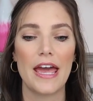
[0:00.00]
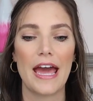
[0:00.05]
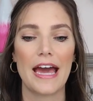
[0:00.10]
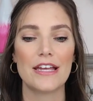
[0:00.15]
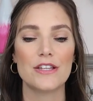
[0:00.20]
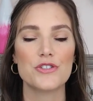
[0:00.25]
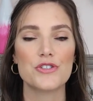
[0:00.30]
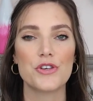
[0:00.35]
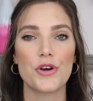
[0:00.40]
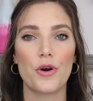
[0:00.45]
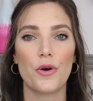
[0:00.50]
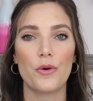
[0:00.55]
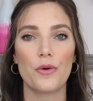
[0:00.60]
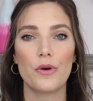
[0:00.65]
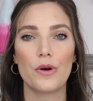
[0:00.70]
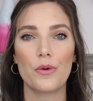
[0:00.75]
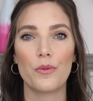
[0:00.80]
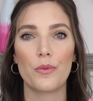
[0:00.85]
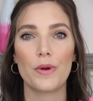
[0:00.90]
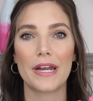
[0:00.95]
And
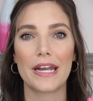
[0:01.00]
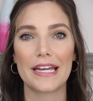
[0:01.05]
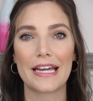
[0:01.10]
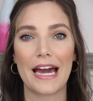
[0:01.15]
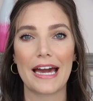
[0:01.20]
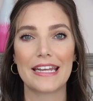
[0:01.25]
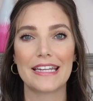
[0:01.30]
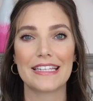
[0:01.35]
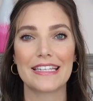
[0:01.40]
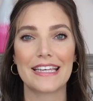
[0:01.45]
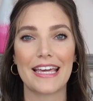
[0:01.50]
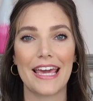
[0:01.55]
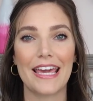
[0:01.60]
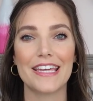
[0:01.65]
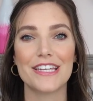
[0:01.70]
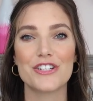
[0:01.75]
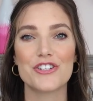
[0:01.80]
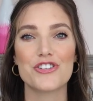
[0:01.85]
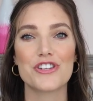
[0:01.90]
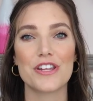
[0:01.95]
so when I got
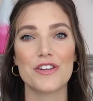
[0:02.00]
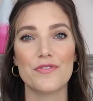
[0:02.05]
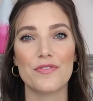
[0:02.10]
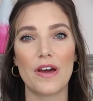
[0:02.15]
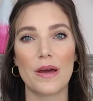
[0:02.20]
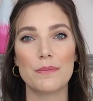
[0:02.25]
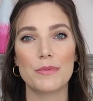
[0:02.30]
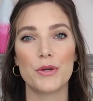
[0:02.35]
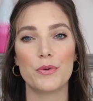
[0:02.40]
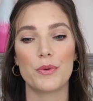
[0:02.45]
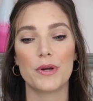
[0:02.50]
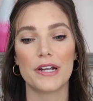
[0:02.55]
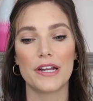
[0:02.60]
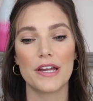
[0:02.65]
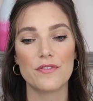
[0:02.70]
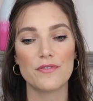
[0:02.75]
engaged in February,